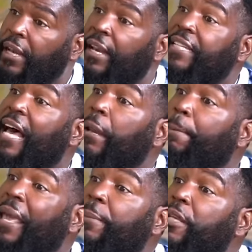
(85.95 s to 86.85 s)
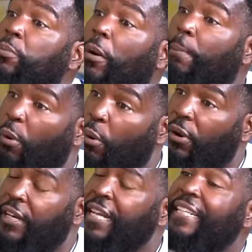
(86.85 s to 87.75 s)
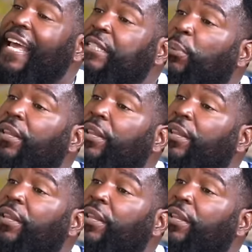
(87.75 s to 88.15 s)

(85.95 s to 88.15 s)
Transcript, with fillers: That's how the babies were born. That's where